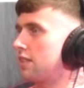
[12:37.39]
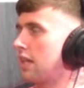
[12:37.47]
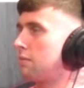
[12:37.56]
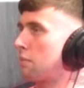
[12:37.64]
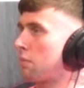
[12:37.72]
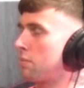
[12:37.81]
And
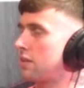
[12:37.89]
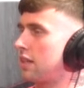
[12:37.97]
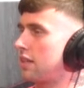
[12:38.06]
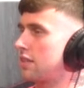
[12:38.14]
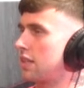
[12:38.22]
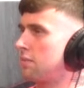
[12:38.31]
I remember my
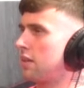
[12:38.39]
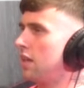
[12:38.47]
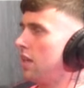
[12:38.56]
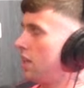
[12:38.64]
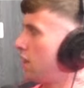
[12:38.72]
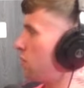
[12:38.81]
dad sending me,
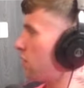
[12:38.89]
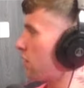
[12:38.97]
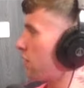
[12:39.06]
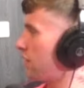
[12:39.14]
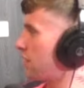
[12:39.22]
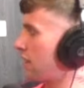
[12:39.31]
I wonder
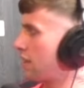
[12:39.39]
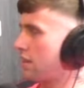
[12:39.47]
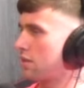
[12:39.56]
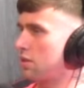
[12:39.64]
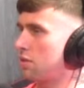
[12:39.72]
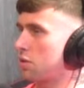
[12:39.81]
if he's
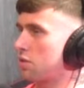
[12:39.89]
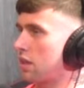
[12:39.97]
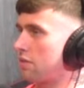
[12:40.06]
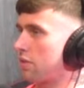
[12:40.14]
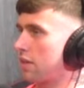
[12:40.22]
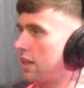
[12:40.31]
anything to do with
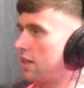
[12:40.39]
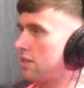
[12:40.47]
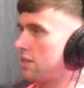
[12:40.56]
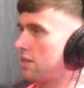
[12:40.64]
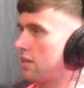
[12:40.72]
Trevor Keys.